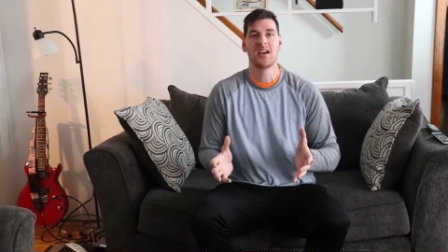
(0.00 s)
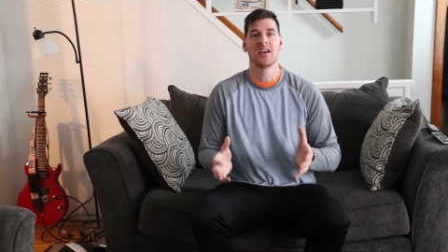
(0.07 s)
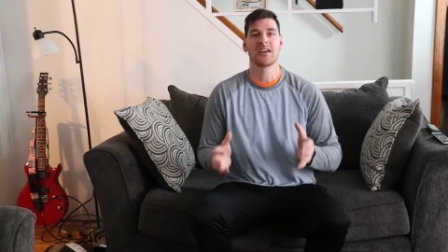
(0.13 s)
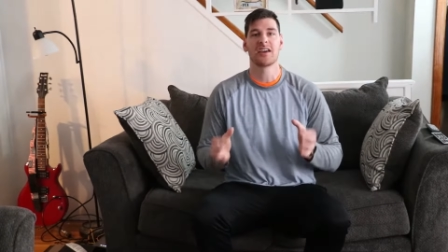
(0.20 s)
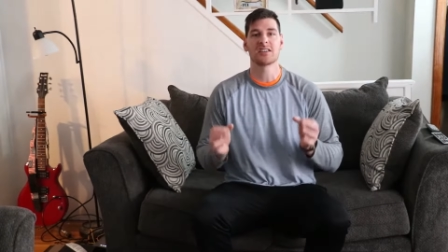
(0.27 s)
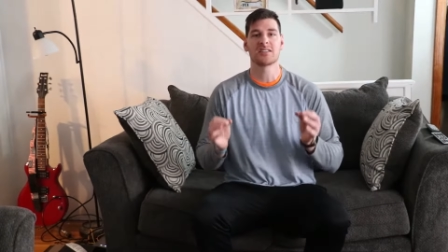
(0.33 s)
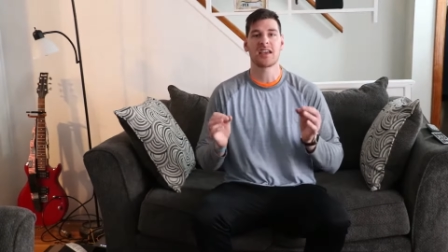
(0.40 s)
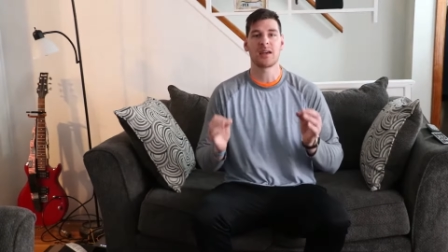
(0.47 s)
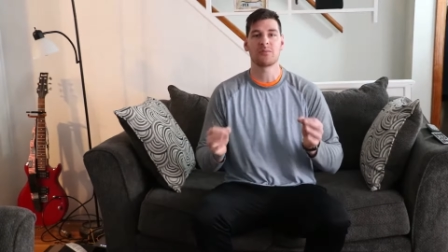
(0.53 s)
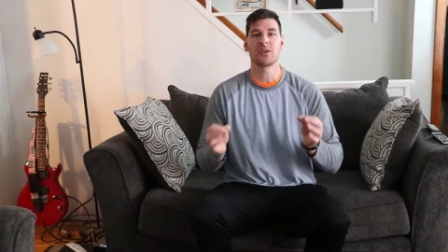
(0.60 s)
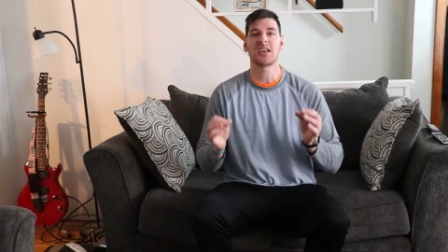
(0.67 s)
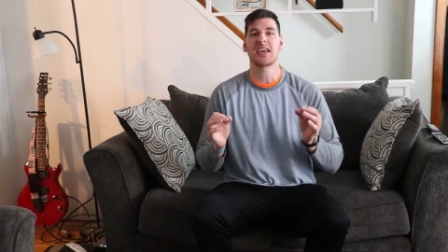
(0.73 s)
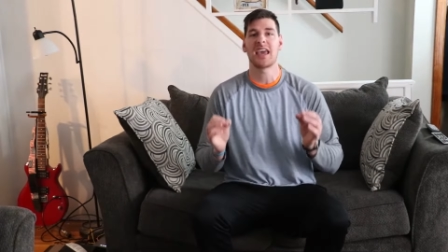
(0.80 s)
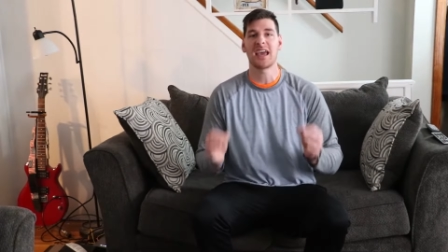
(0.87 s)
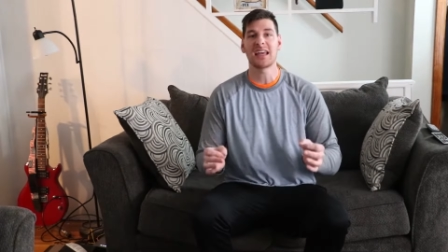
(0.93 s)
Because again, we
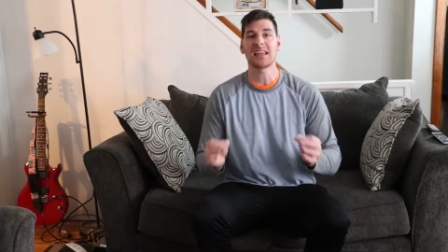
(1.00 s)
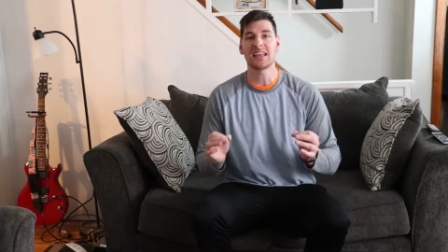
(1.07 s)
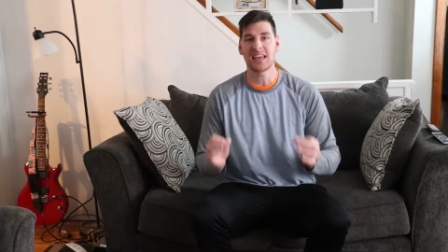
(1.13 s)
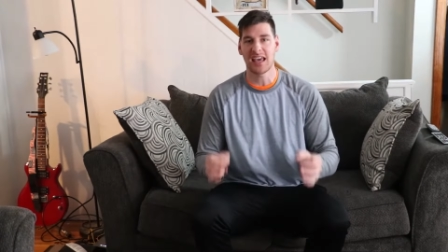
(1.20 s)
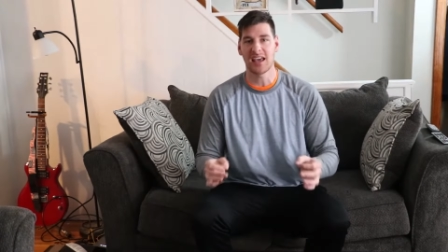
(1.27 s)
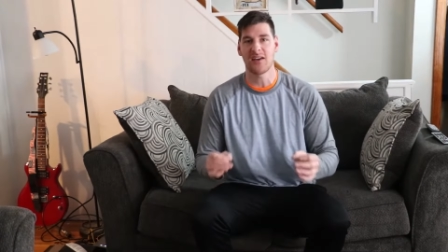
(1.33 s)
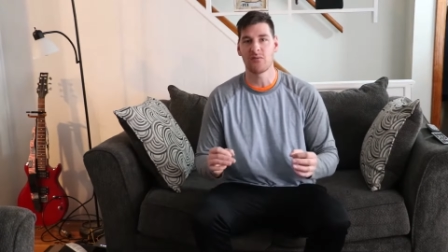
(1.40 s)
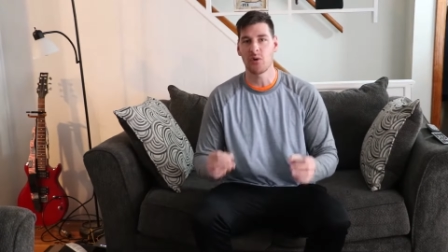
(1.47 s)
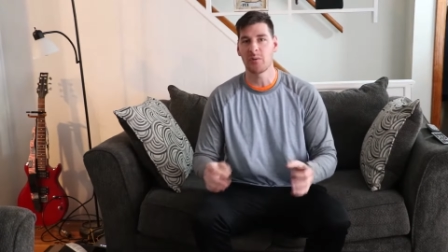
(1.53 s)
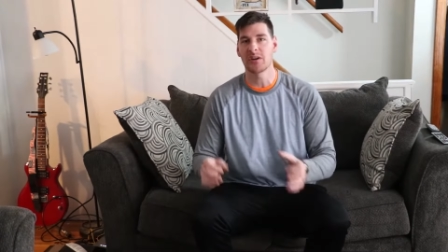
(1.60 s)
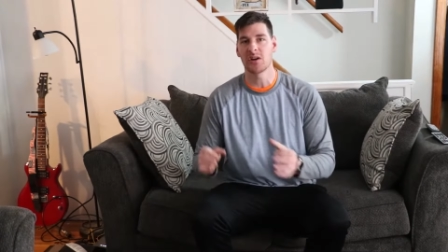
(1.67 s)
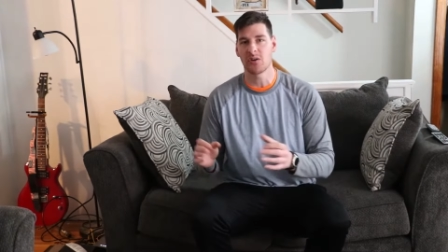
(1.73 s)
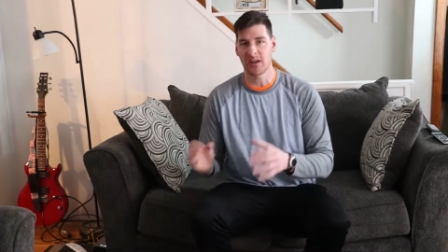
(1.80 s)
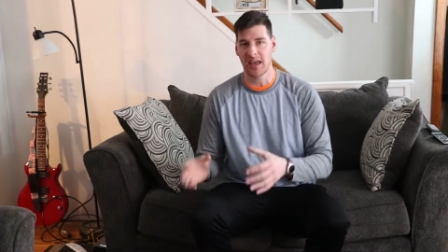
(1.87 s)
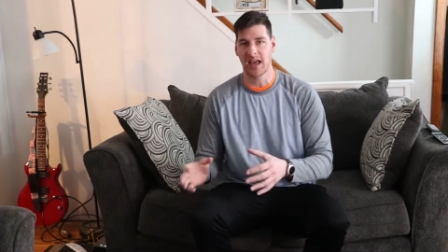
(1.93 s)
can't give what we
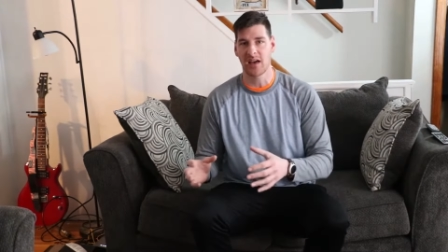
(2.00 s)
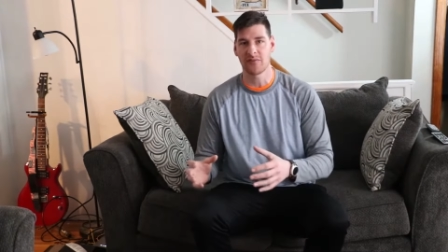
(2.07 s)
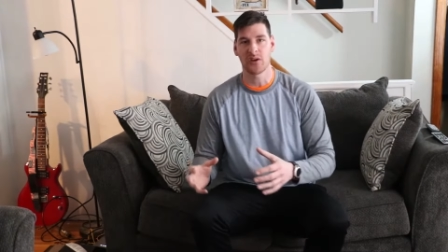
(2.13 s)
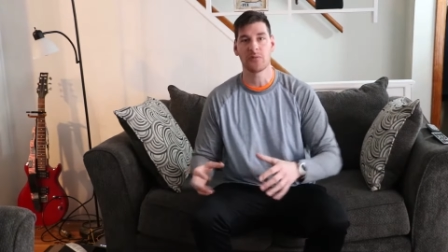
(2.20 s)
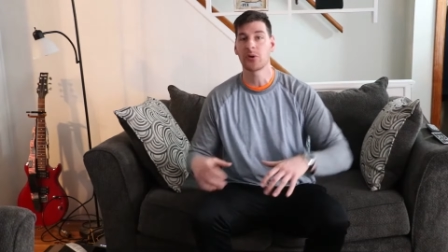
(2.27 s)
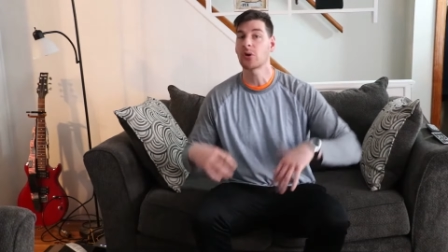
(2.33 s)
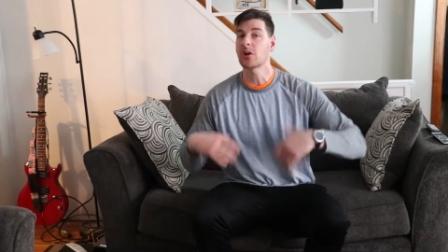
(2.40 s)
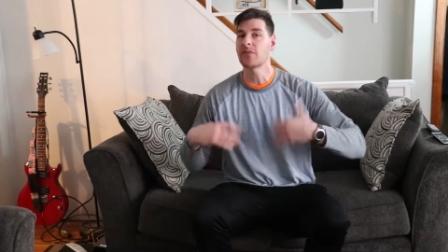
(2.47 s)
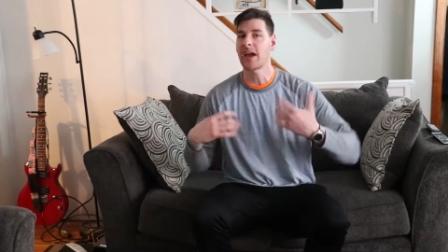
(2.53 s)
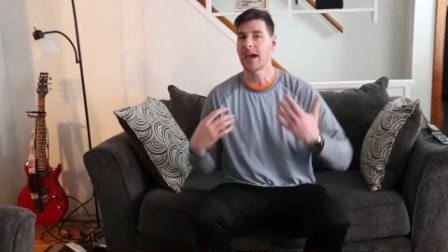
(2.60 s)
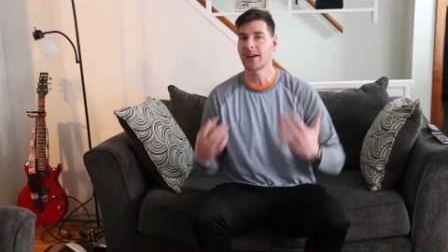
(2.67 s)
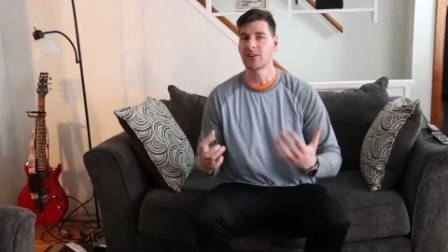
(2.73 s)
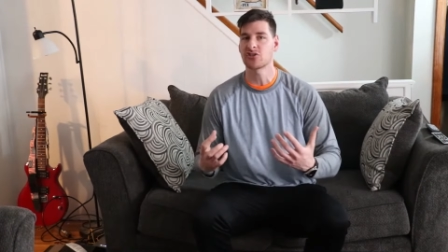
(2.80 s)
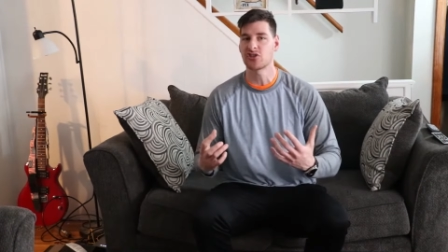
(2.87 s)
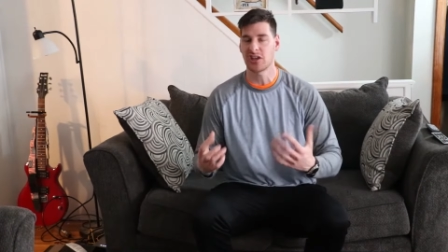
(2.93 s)
don't have. If we don't have
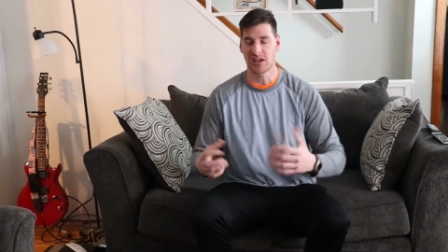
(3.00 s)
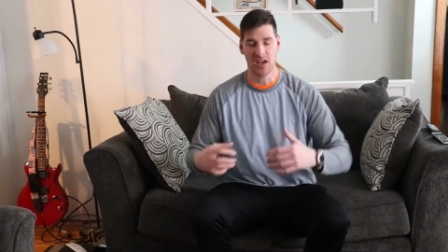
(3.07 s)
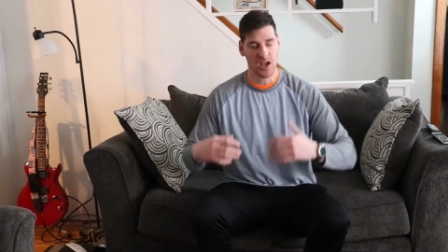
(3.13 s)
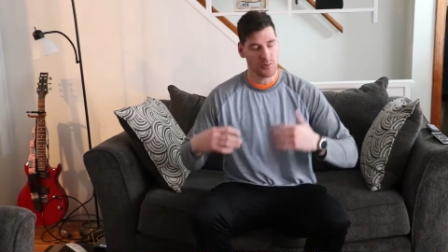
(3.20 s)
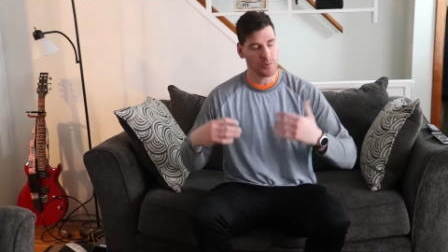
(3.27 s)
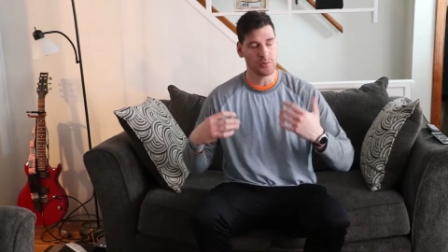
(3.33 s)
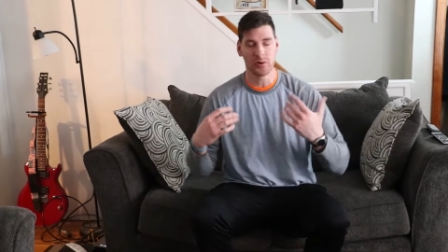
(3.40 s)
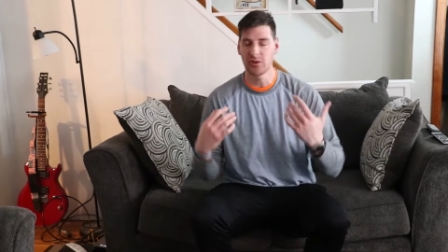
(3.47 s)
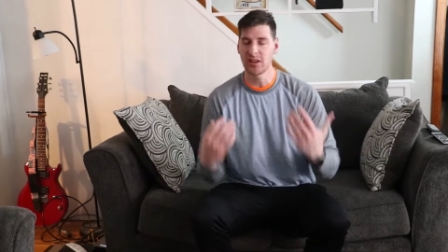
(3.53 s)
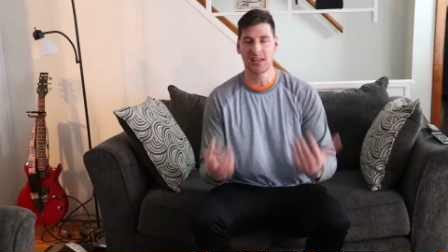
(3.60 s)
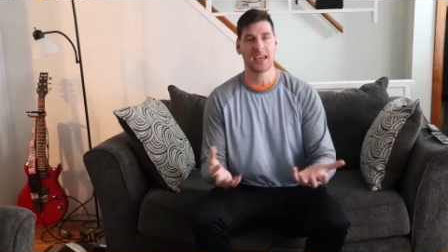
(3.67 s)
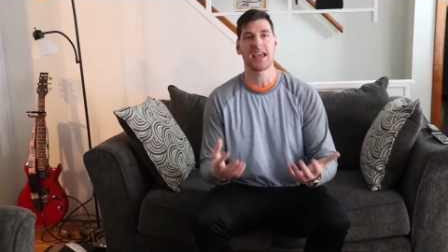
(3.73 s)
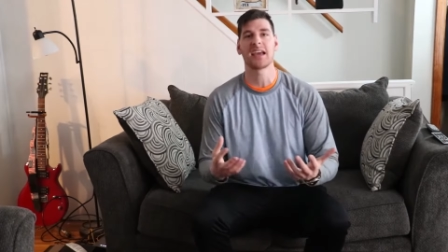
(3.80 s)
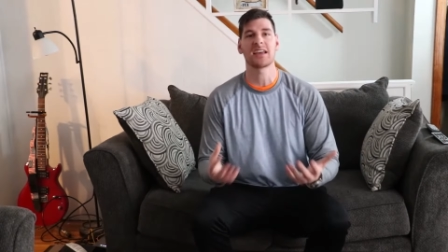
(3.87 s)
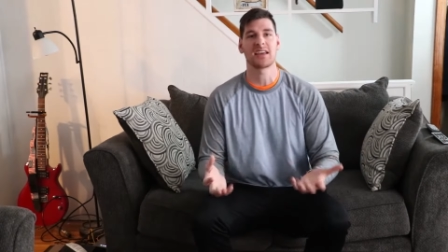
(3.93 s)
energy, we really
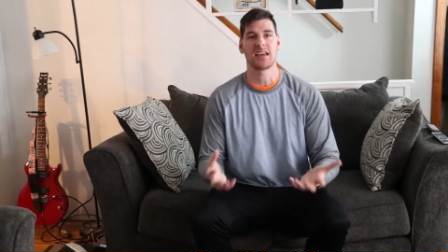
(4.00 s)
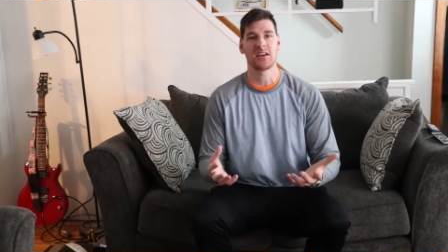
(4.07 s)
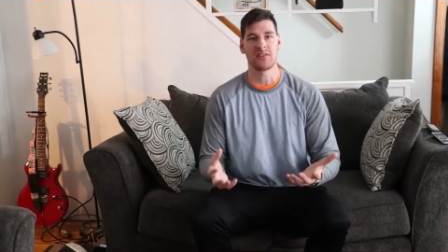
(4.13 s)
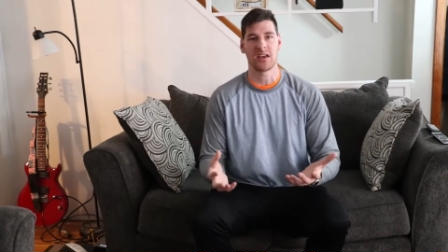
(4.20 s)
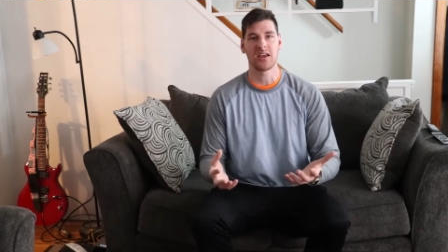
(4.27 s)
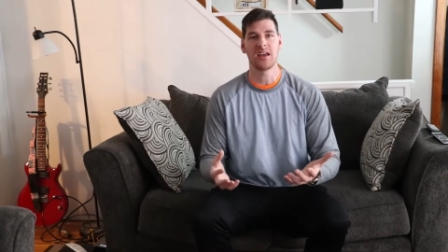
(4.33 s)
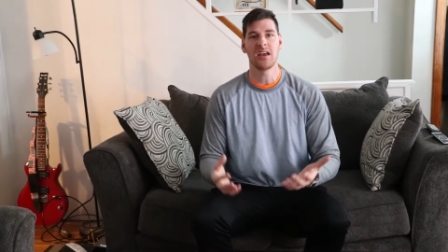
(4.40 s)
can't give it.